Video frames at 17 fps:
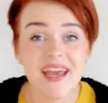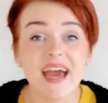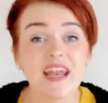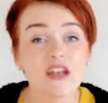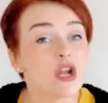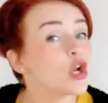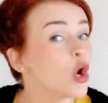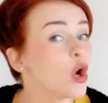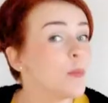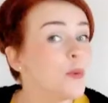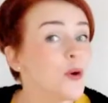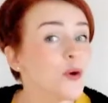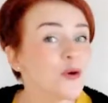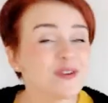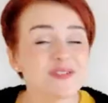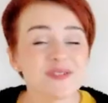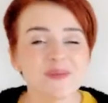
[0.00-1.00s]
And a lot
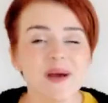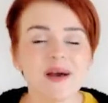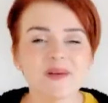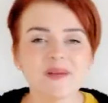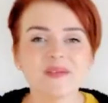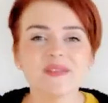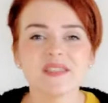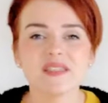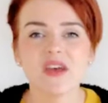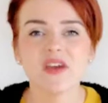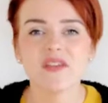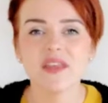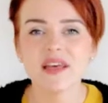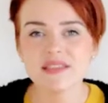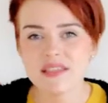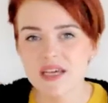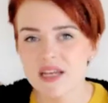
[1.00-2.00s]
more as well. So
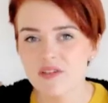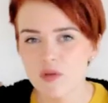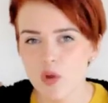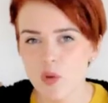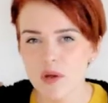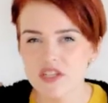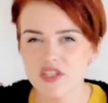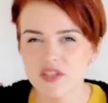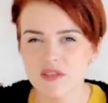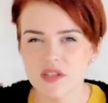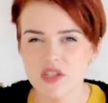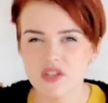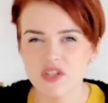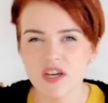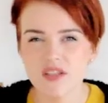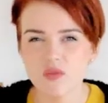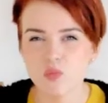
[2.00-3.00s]
that's kind of a question that you'd
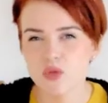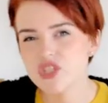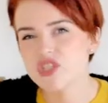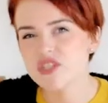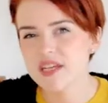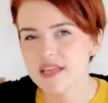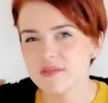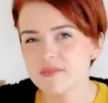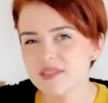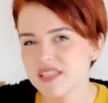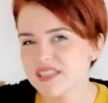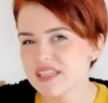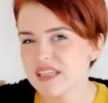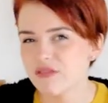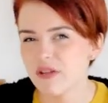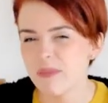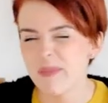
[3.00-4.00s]
ask. Would you take them to
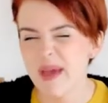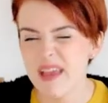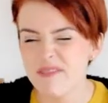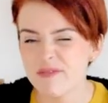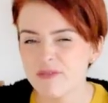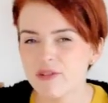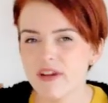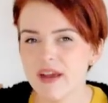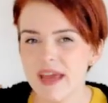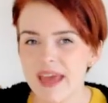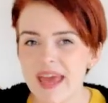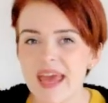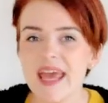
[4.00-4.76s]
dinner and pay for it?